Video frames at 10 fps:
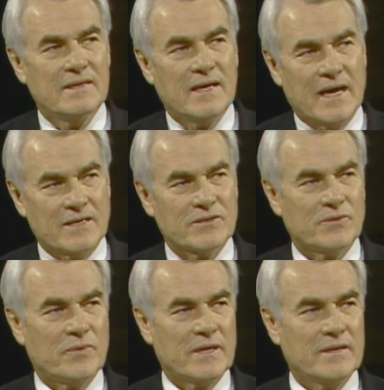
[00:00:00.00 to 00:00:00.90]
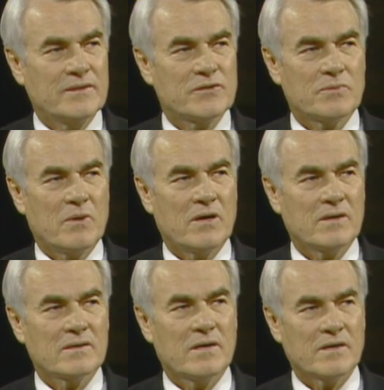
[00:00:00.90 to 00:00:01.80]
acid rain,
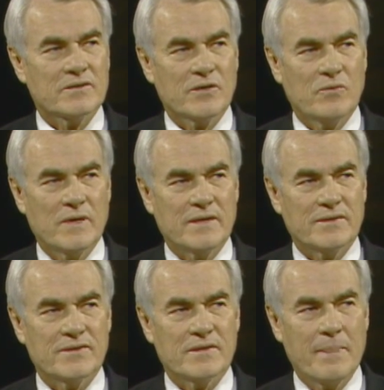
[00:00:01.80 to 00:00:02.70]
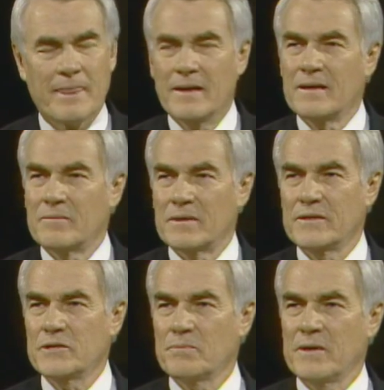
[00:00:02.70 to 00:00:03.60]
smog, toxic waste. But
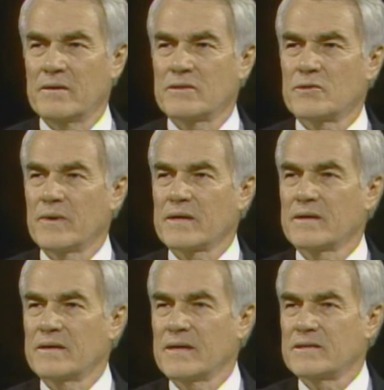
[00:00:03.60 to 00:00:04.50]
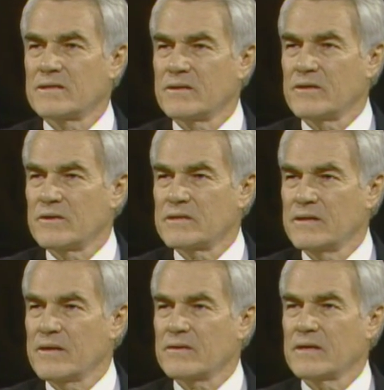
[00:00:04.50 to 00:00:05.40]
these parents recognize that there is
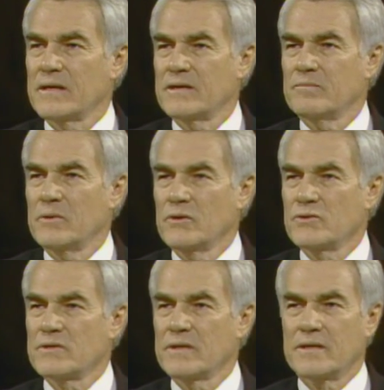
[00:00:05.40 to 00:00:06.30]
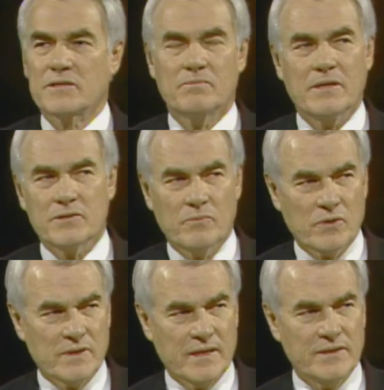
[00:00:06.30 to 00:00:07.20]
another kind of pollution that is much
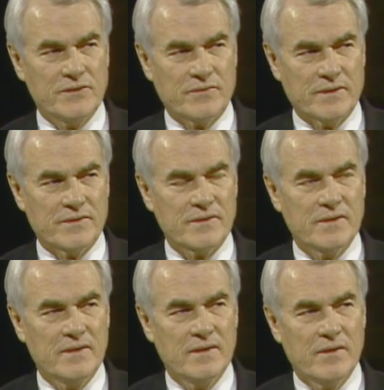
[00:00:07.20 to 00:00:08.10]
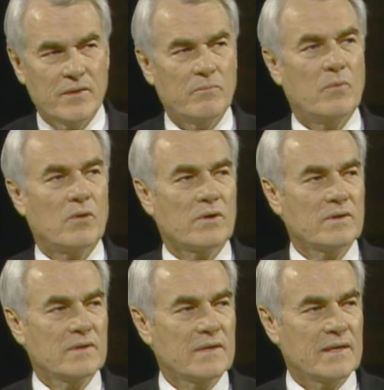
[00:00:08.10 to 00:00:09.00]
more dangerous the
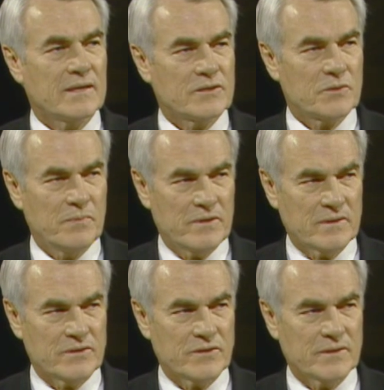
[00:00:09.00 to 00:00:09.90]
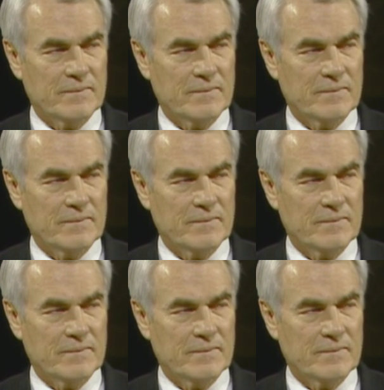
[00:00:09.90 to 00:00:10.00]
moral and spiritual.